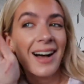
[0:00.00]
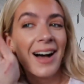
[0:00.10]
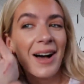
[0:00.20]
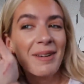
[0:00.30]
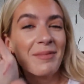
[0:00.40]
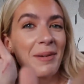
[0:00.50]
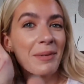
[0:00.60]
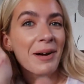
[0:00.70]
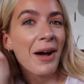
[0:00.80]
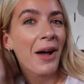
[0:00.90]

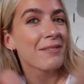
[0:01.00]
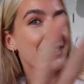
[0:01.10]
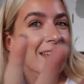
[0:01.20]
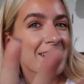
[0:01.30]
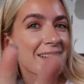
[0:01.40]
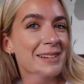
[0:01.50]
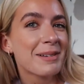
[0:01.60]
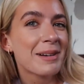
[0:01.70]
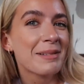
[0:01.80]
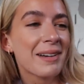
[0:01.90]
But hopefully they do,
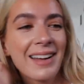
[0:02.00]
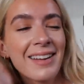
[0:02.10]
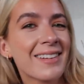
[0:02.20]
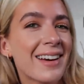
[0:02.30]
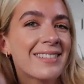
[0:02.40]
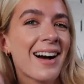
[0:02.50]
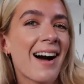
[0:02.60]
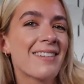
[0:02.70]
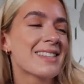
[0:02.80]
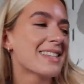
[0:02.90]
but I don't know. I'll
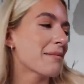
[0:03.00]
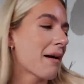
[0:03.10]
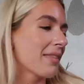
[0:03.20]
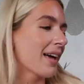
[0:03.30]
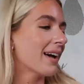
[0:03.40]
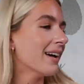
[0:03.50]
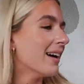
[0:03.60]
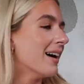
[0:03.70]
have to see about that.